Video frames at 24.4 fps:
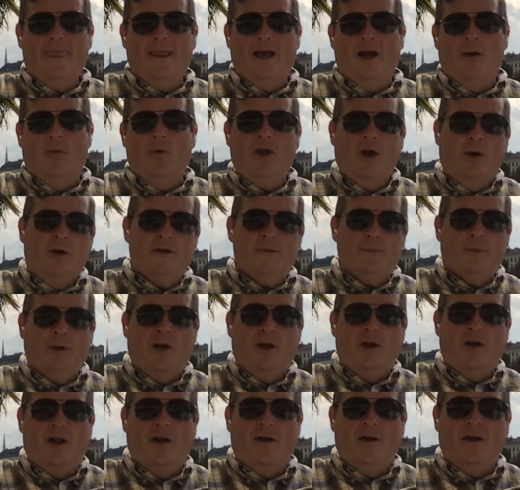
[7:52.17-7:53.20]
we always put
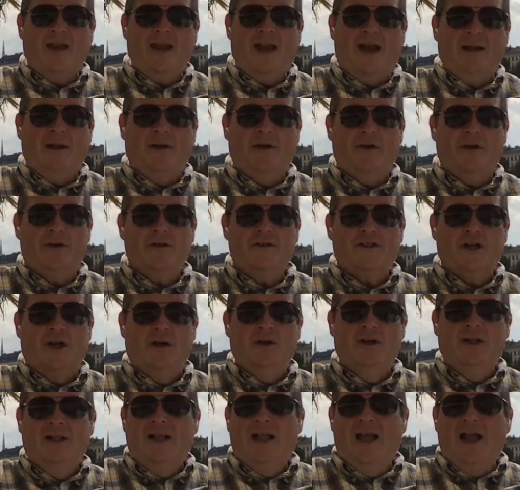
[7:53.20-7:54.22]
it on our calendar. So
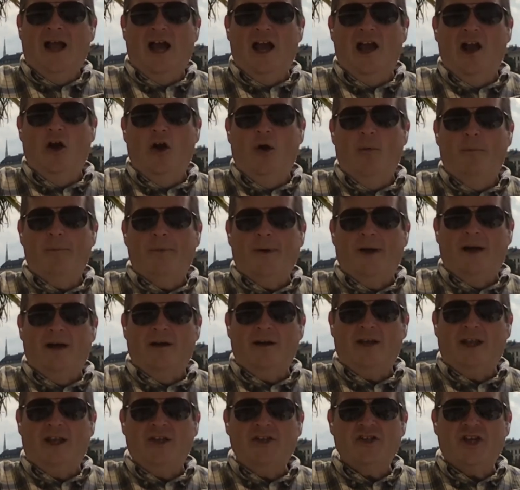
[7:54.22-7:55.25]
I hope I'll
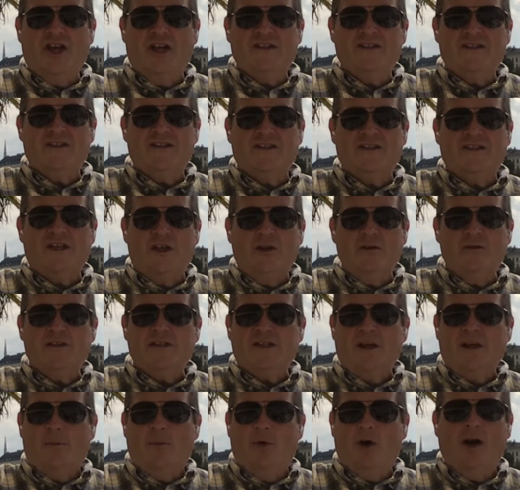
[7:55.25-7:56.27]
get a chance to see you
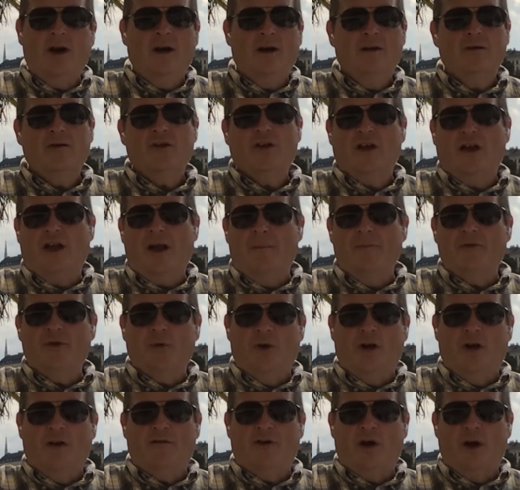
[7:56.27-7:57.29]
somewhere. You can come to
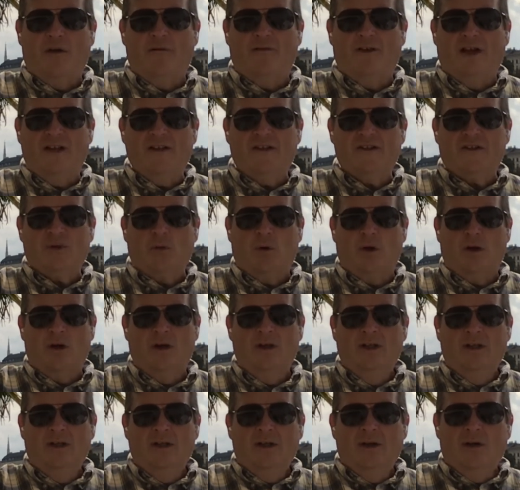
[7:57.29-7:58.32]
one of our events, or
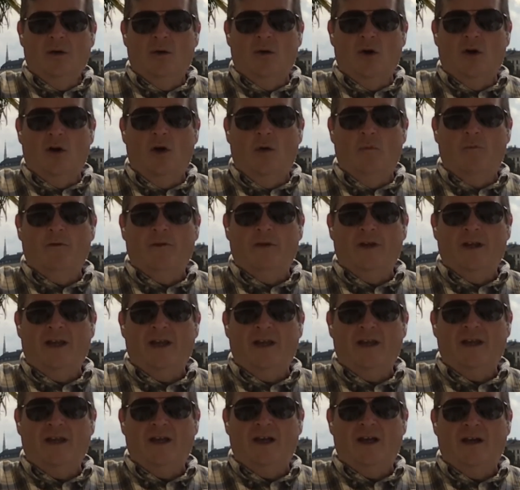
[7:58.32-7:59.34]

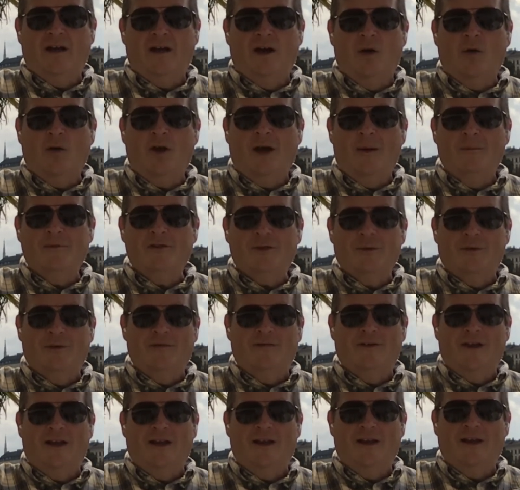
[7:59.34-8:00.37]
hopefully I'll come to an event